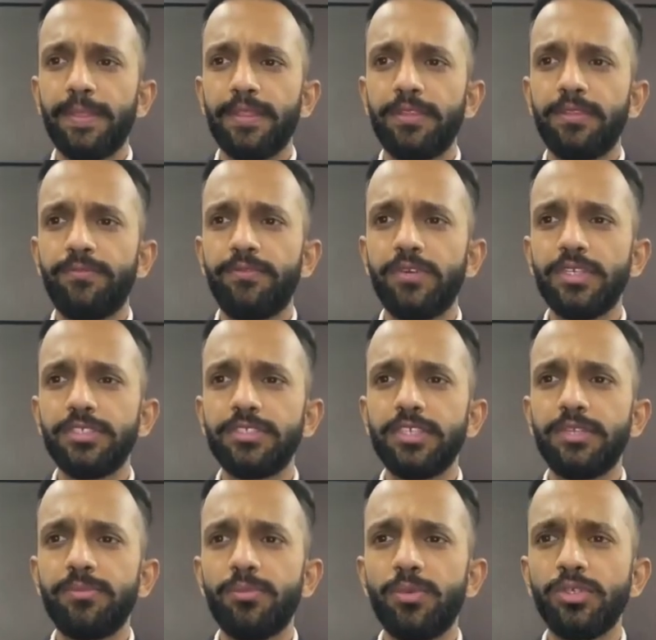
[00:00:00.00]
The first
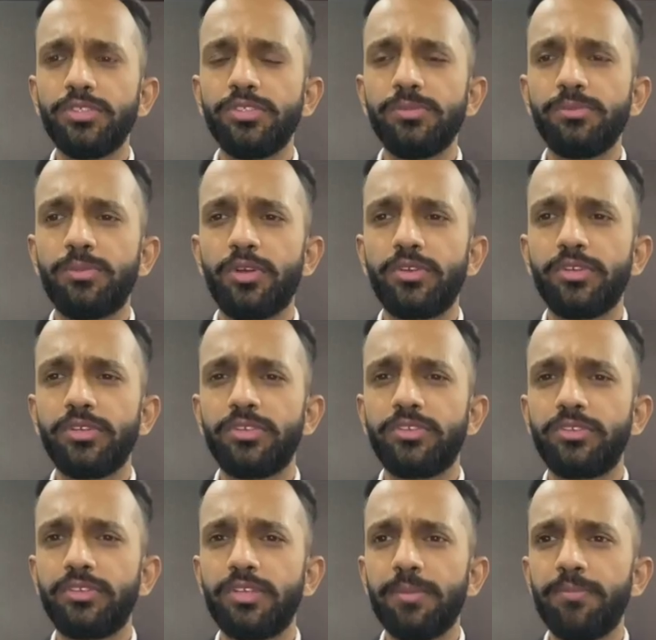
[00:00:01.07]
and most important
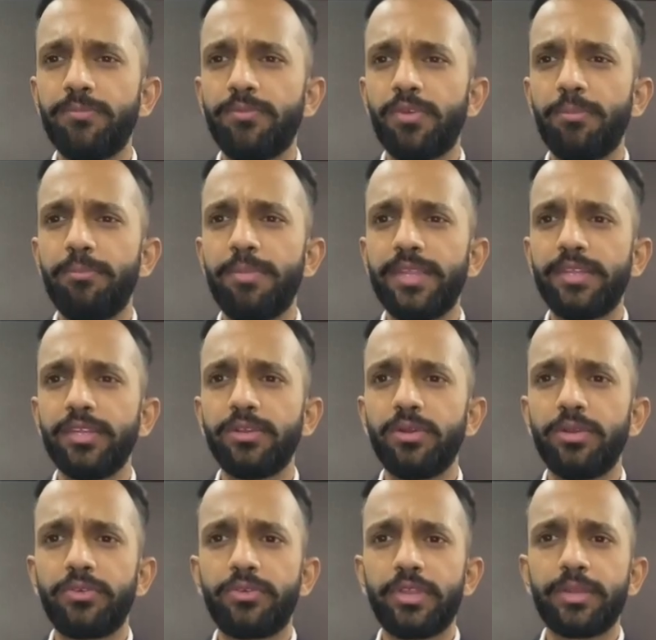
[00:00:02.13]
step for better
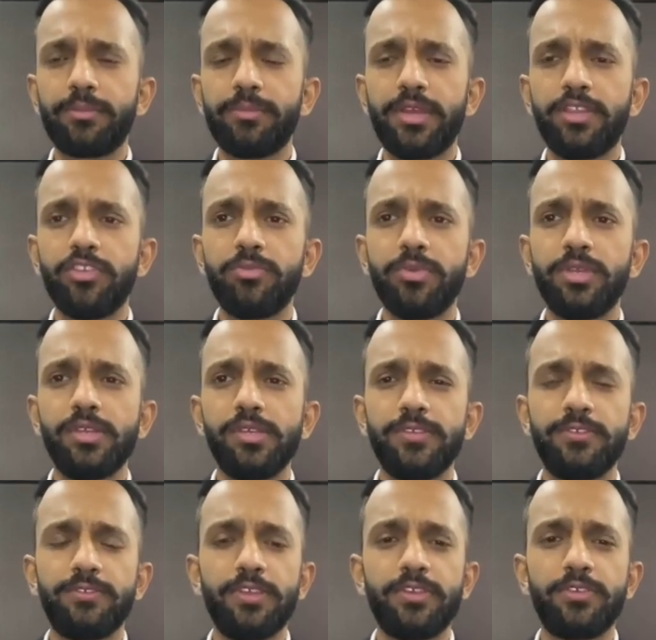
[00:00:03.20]
contract management is
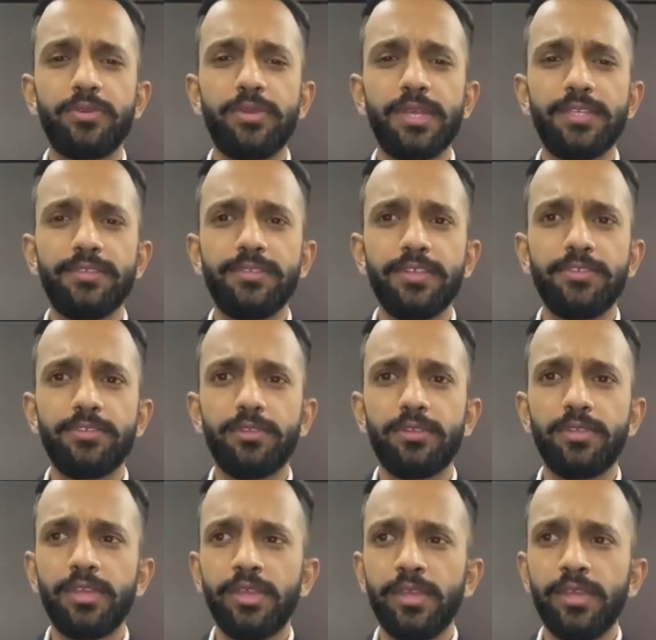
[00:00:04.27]
centralization.